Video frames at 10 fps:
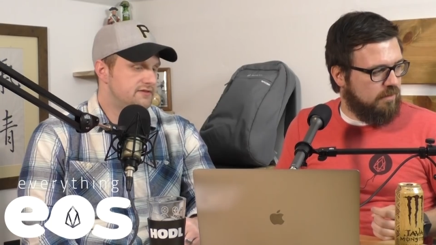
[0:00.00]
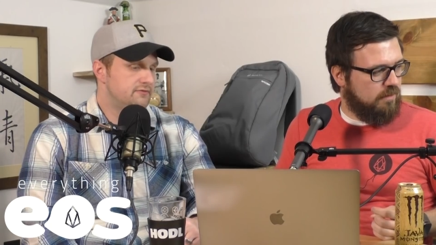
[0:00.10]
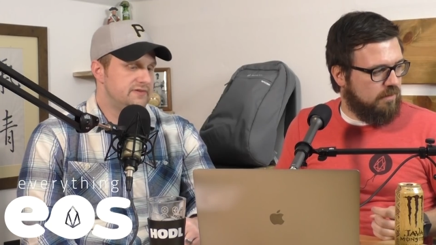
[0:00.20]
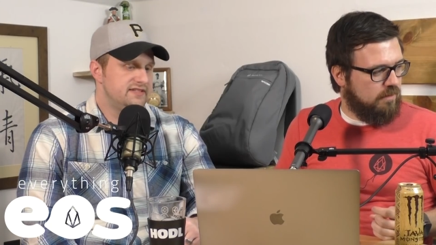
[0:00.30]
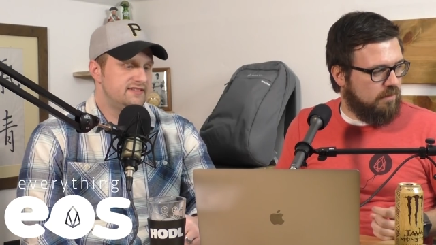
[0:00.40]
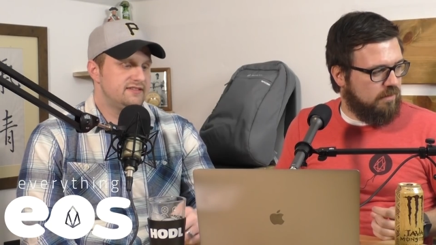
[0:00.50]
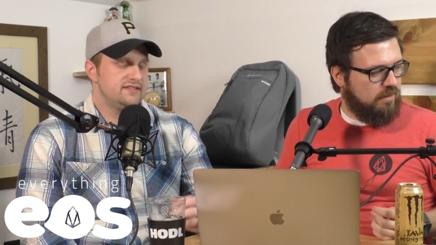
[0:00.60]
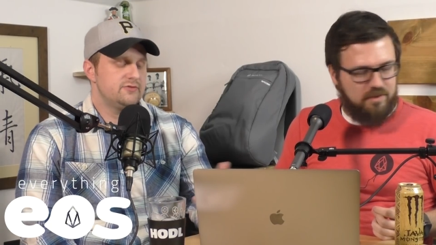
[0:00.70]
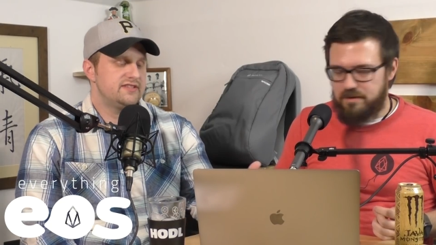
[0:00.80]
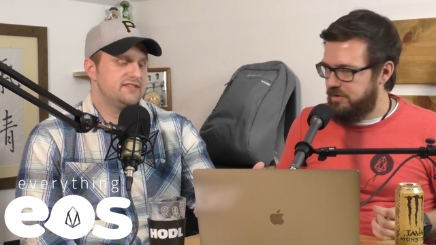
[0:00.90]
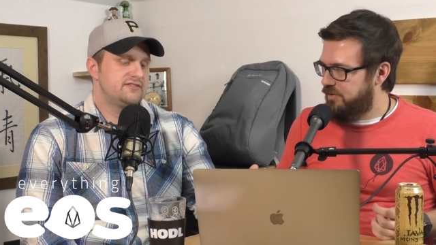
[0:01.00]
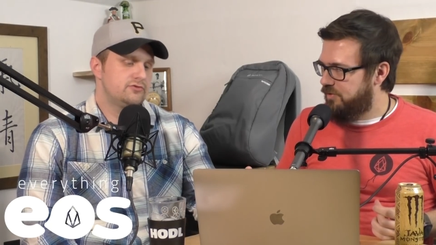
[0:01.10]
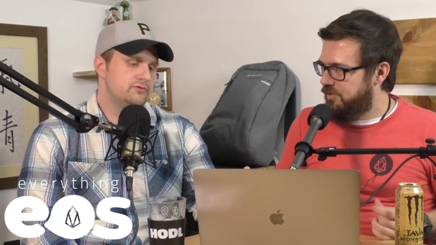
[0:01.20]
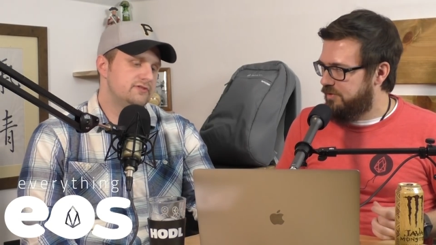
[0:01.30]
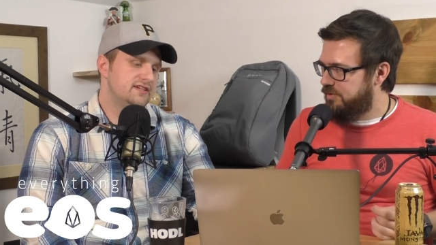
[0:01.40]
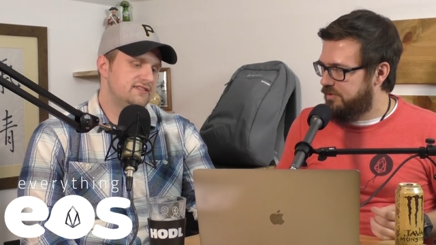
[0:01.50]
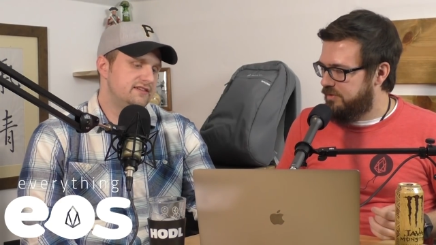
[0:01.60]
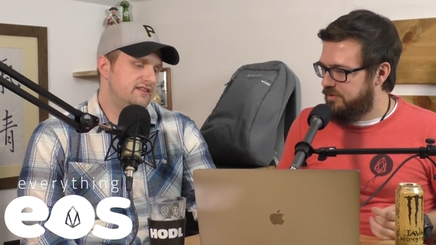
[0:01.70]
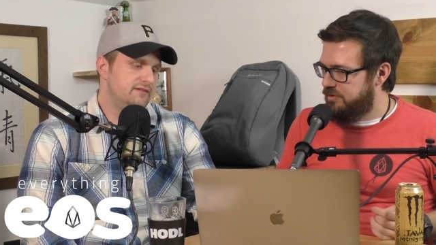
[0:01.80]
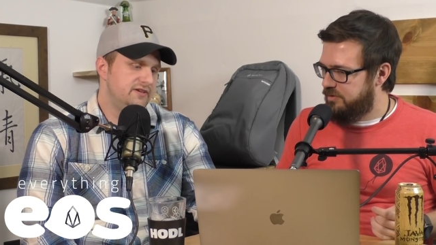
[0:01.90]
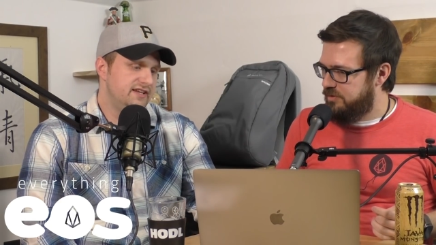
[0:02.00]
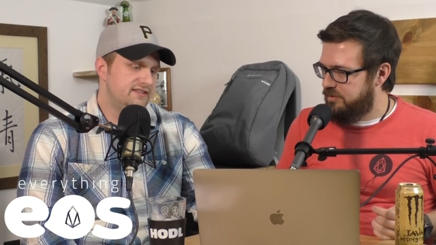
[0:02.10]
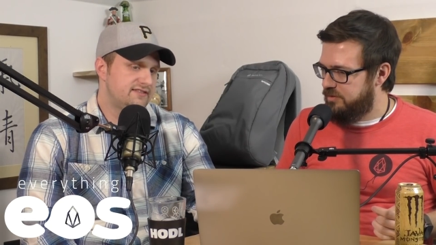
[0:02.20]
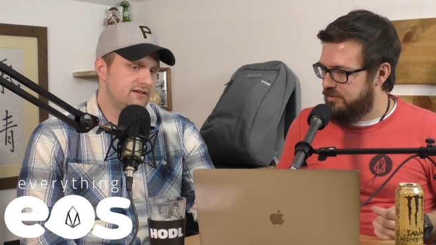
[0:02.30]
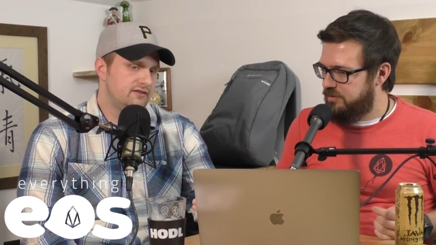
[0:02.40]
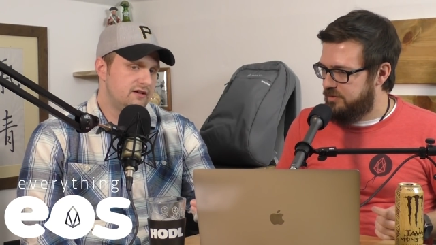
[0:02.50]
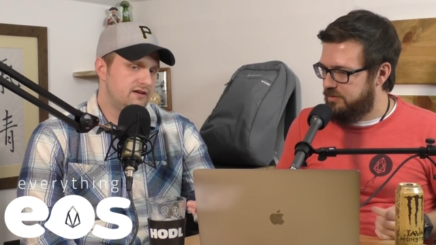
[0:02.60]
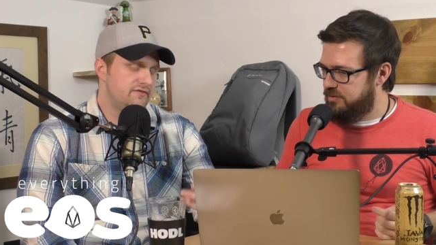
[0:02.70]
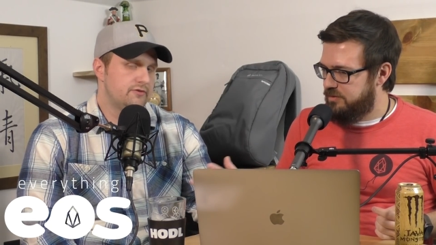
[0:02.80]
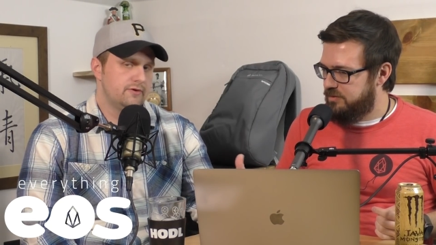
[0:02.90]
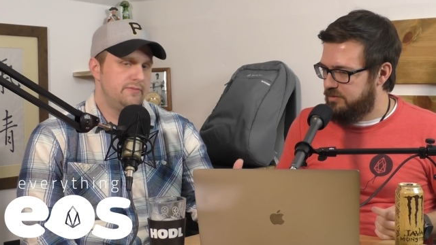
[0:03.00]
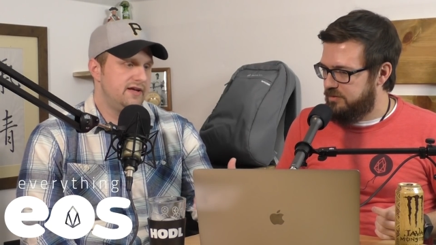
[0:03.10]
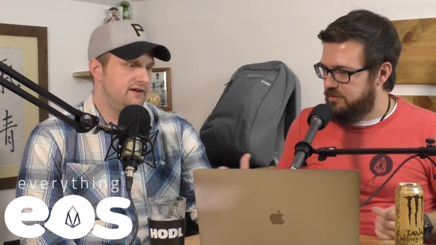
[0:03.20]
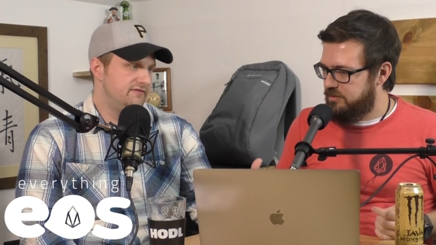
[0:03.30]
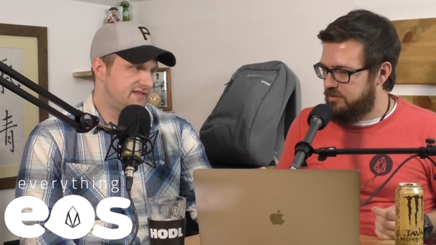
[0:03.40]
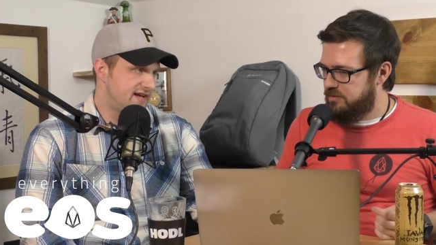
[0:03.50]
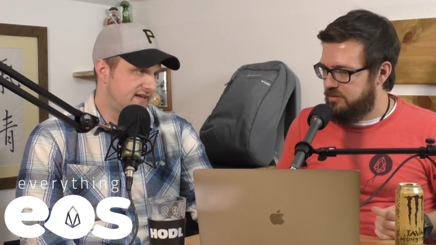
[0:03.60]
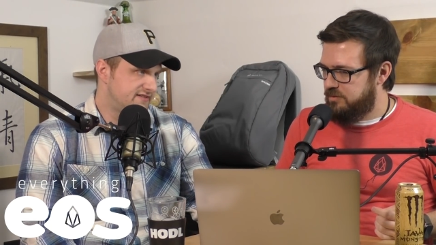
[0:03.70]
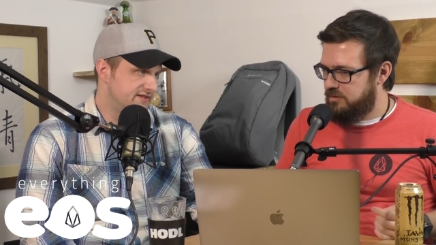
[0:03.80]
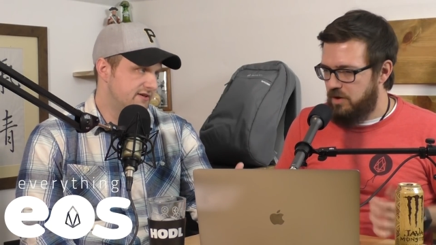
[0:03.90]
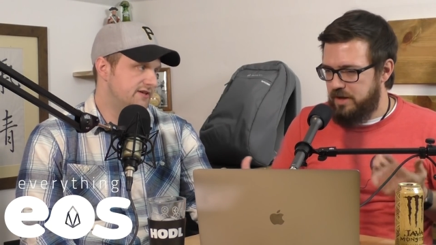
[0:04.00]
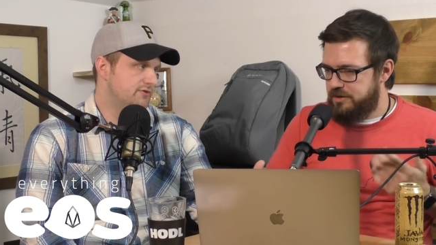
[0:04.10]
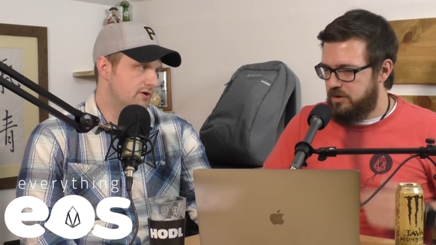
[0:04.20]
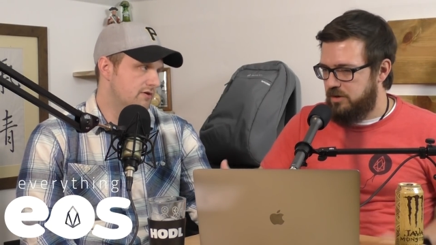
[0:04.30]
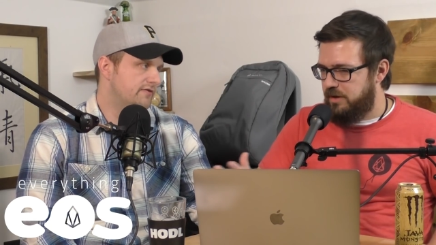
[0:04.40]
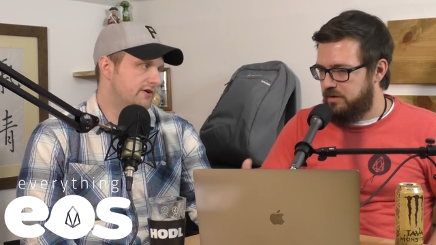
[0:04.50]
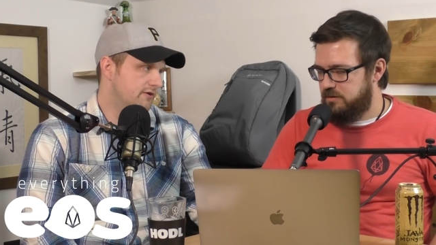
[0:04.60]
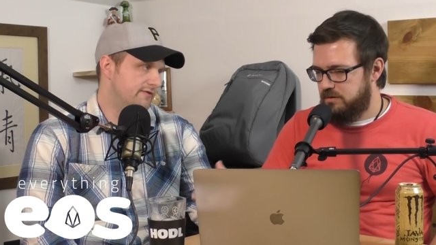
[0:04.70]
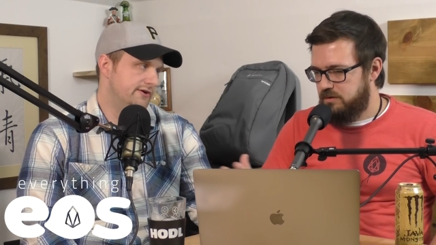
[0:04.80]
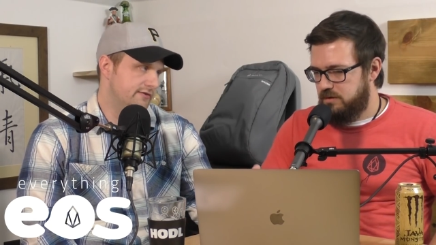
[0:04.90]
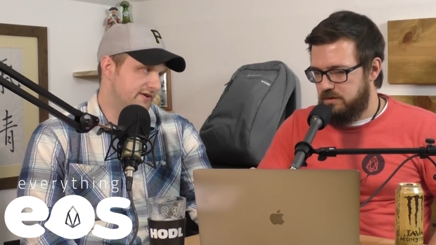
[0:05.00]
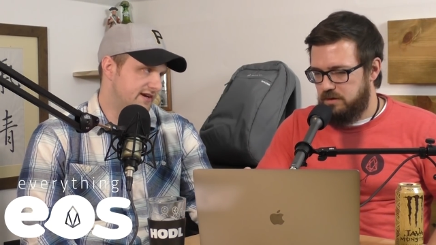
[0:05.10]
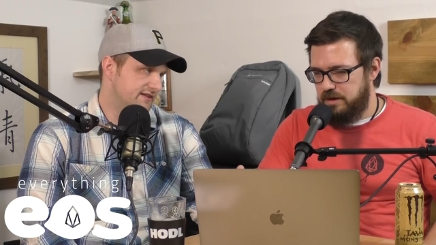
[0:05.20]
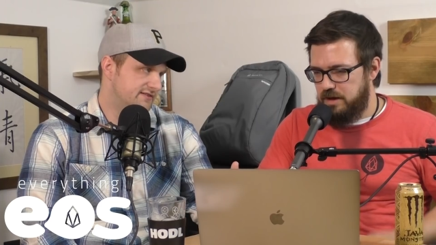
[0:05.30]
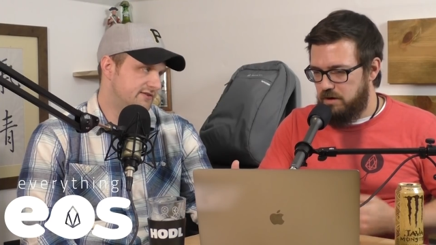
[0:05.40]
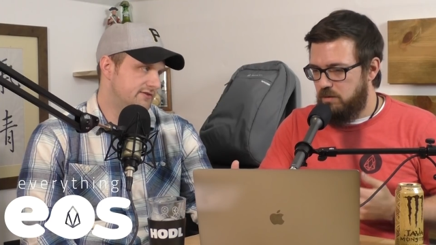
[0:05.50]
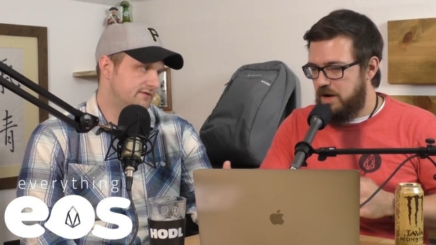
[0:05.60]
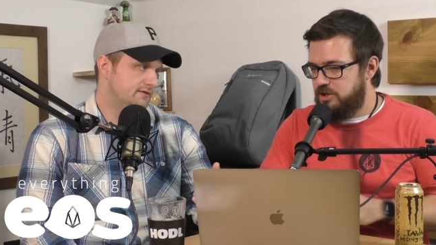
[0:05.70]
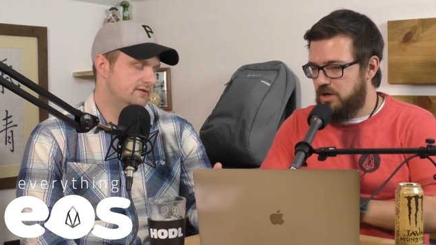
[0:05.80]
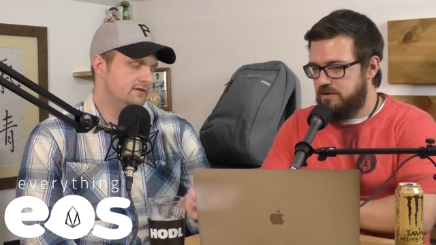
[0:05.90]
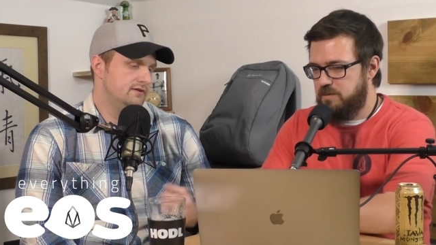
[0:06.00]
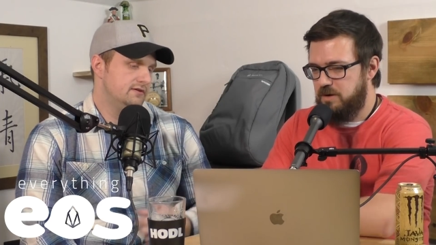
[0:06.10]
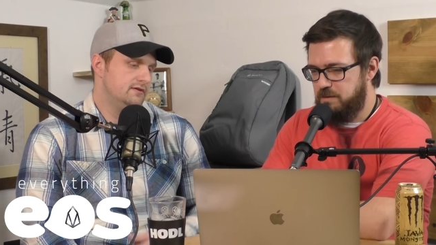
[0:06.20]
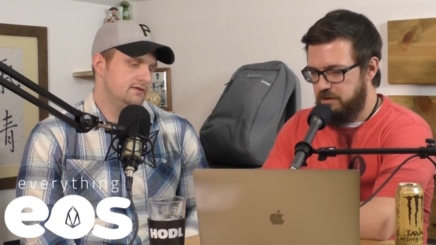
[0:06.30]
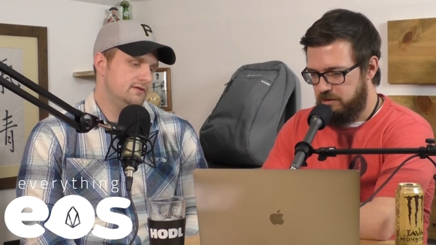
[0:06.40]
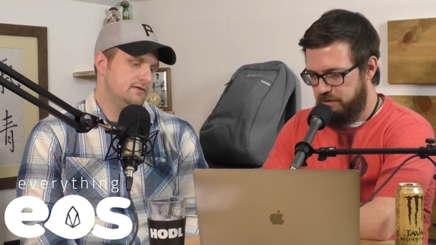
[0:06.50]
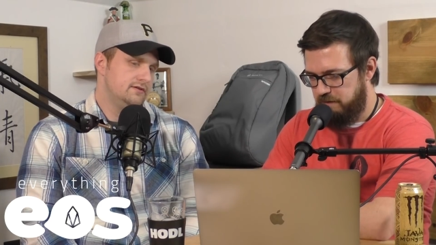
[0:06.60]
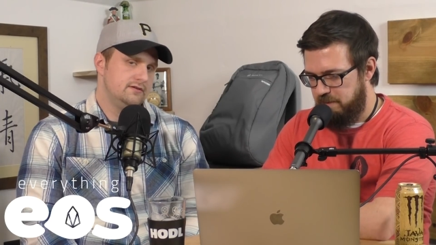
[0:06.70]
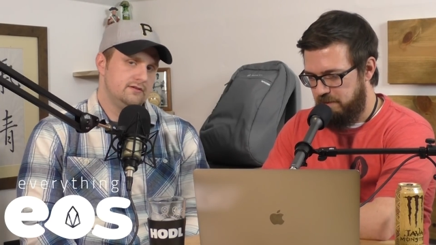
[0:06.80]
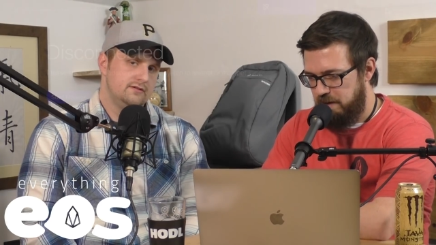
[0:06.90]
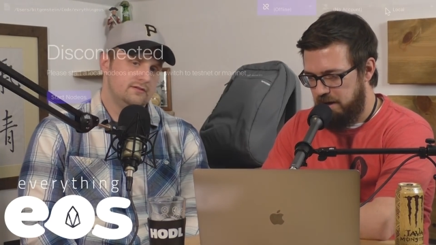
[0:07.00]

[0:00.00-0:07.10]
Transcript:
Speaker 1: So basically, what this tool does, it eliminates a lot of the repetitive tasks that you
Speaker 2: got to do over and over and over again. Like here, watch. I'll spin up a local environment.